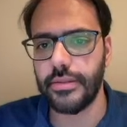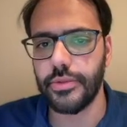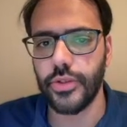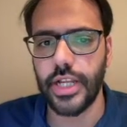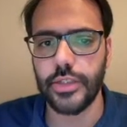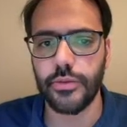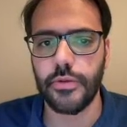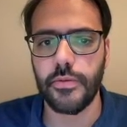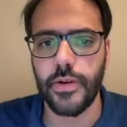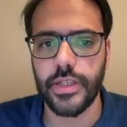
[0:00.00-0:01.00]
So that's what we
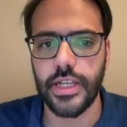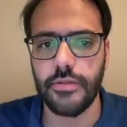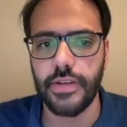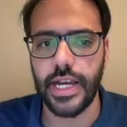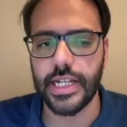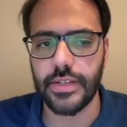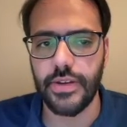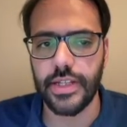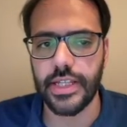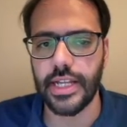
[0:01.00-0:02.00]
wanted. We
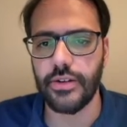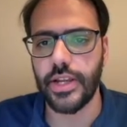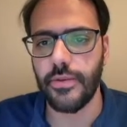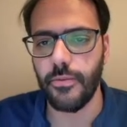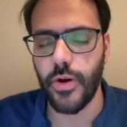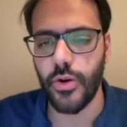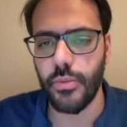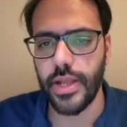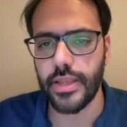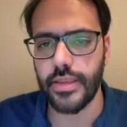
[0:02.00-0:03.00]
activated our
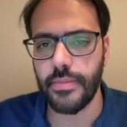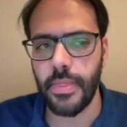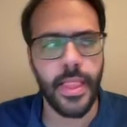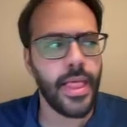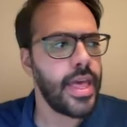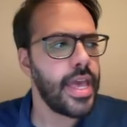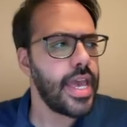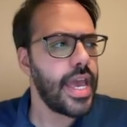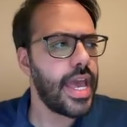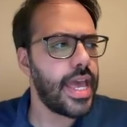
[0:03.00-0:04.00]
environment.
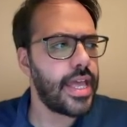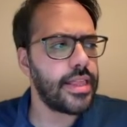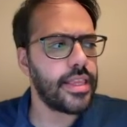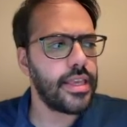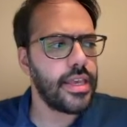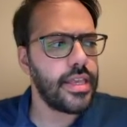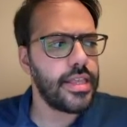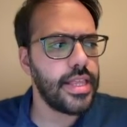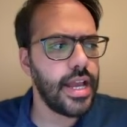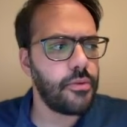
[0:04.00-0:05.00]
And
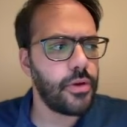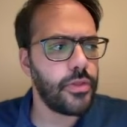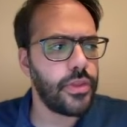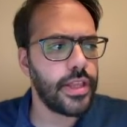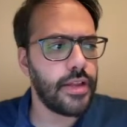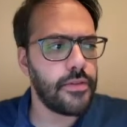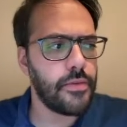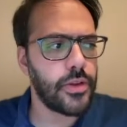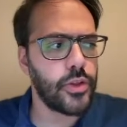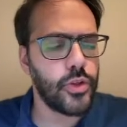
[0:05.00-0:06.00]
now one thing that we
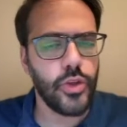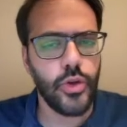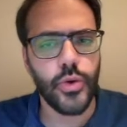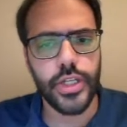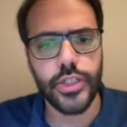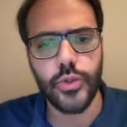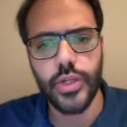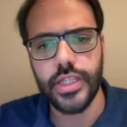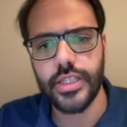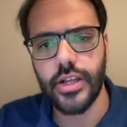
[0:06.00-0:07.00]
want to do is to
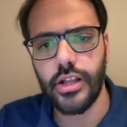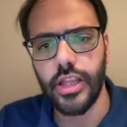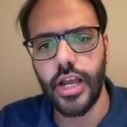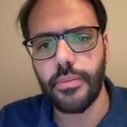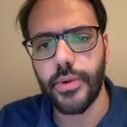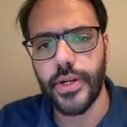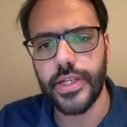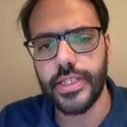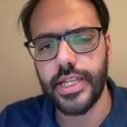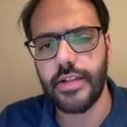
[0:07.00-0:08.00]
install
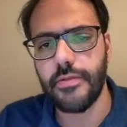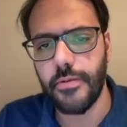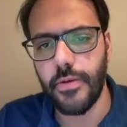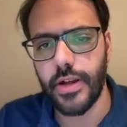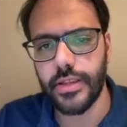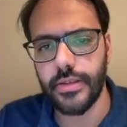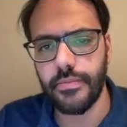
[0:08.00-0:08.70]
libraries that we want.